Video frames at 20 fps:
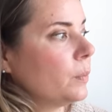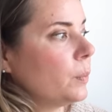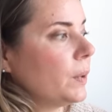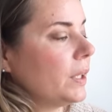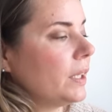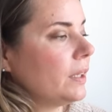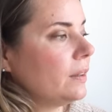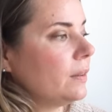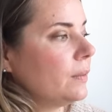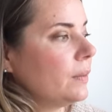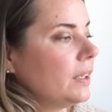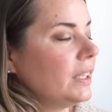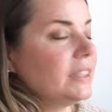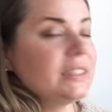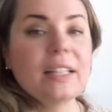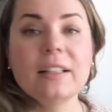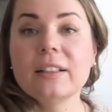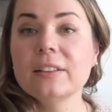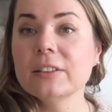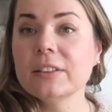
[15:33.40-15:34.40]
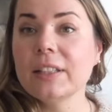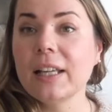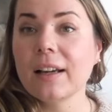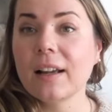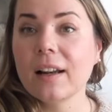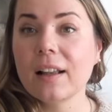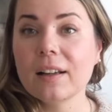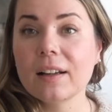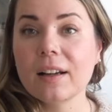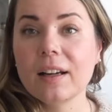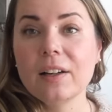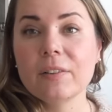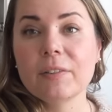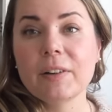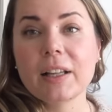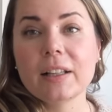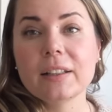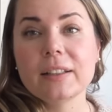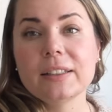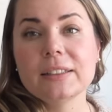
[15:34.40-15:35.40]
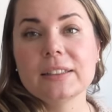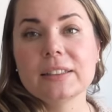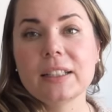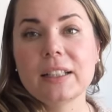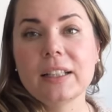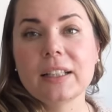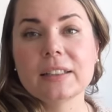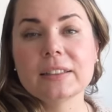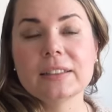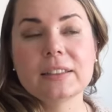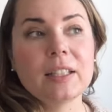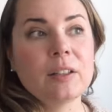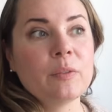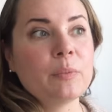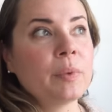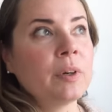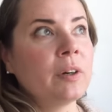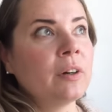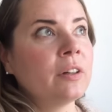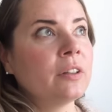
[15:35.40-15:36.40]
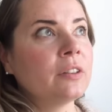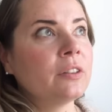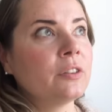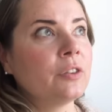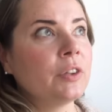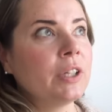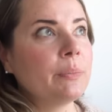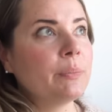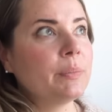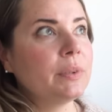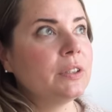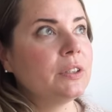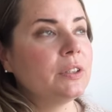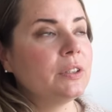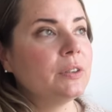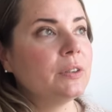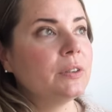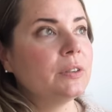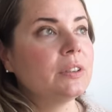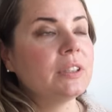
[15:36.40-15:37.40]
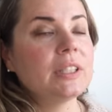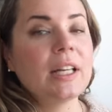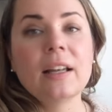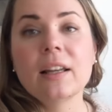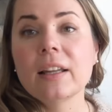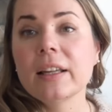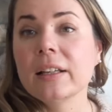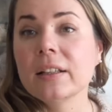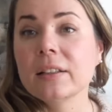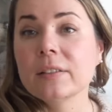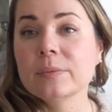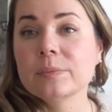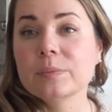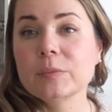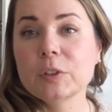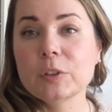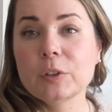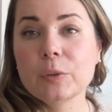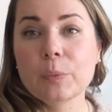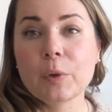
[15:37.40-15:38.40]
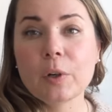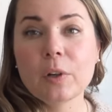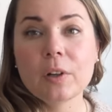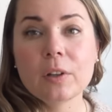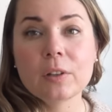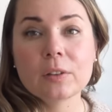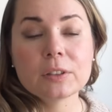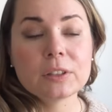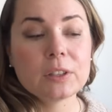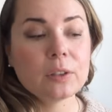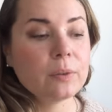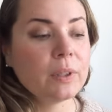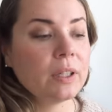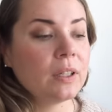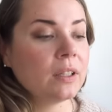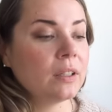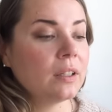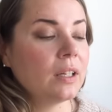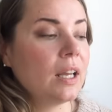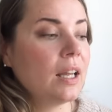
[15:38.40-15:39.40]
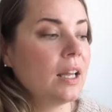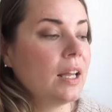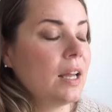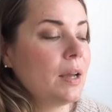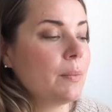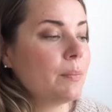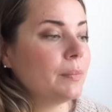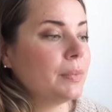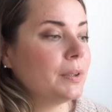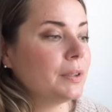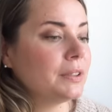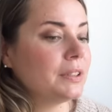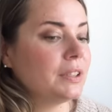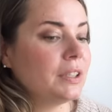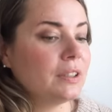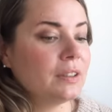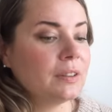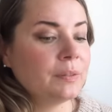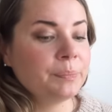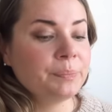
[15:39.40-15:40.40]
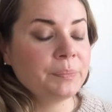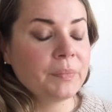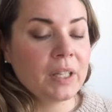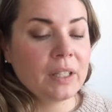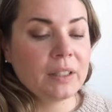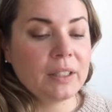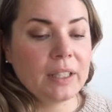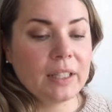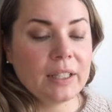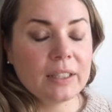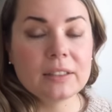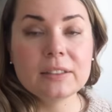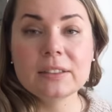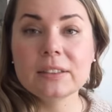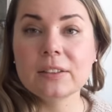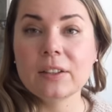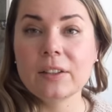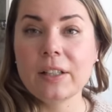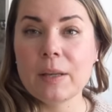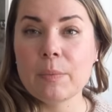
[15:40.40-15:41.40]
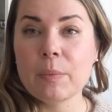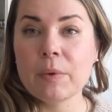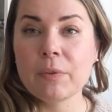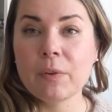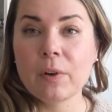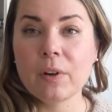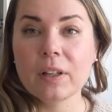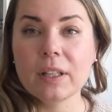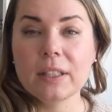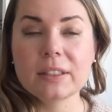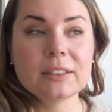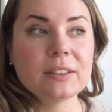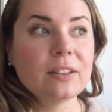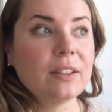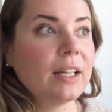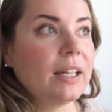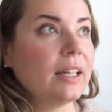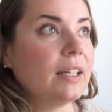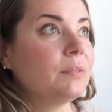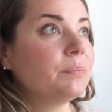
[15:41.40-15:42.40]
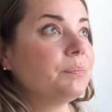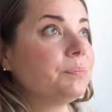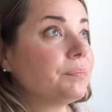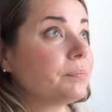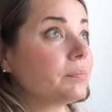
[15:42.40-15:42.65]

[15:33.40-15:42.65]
we decided to take a kind of like this extempore trip to Tallinn tomorrow. So we bought tickets the day before yesterday,